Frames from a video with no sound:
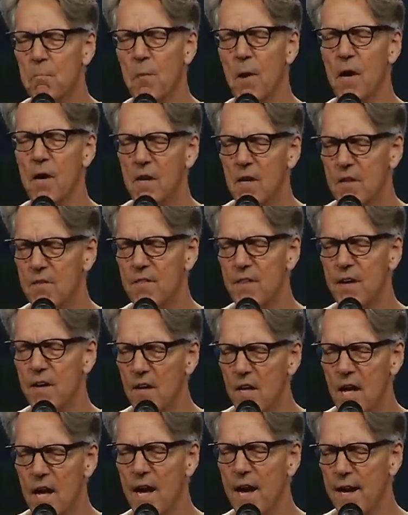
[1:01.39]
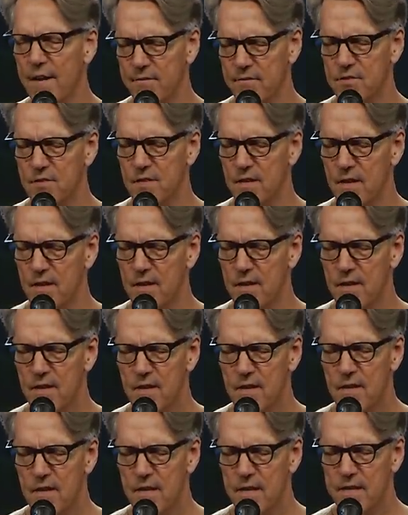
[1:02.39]
mark their lives
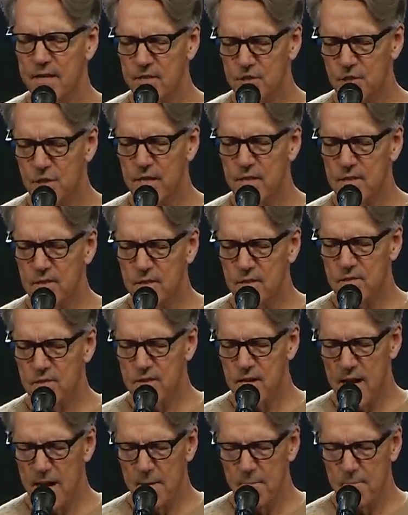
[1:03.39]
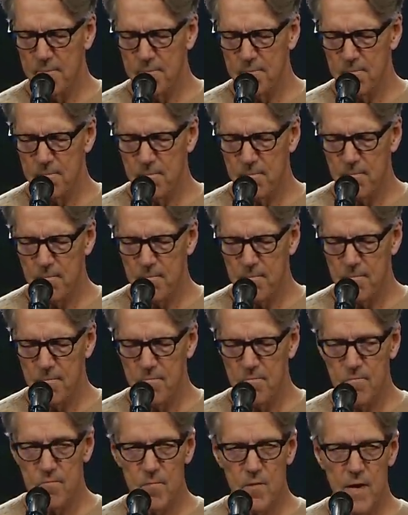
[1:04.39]
in Jesus' name.
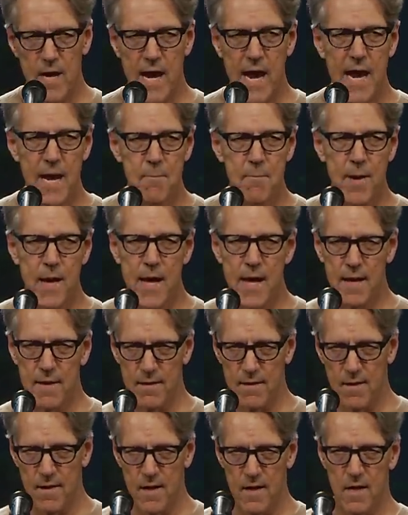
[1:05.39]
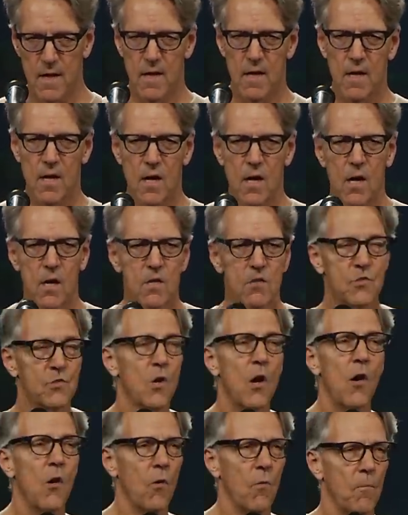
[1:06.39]
Amen.
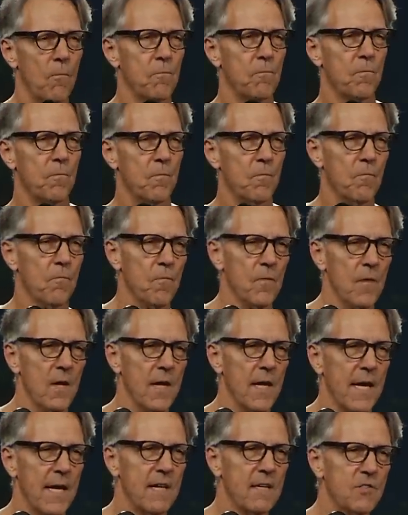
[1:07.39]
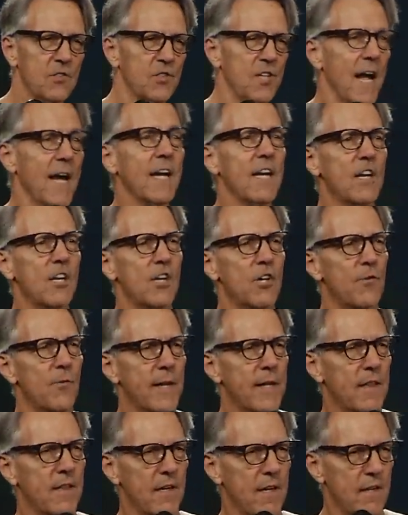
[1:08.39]
So, in 2
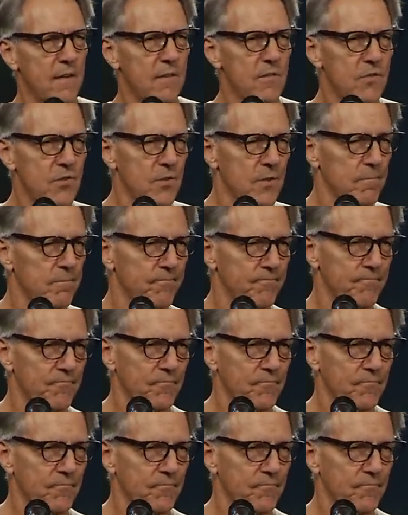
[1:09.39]
Corinthians,